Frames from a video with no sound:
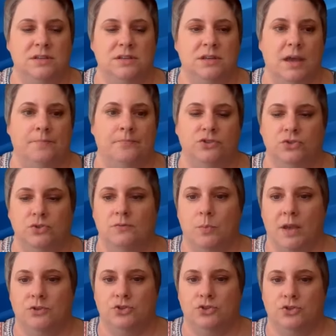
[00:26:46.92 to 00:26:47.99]
and
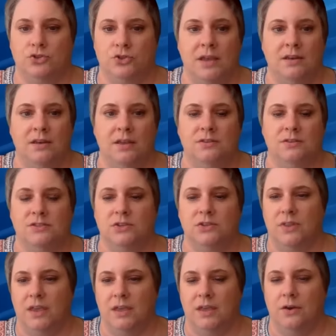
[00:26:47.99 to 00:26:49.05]
that you do have a way to
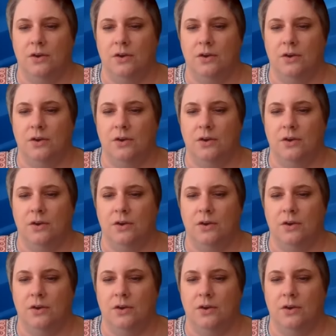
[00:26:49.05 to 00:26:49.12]
track it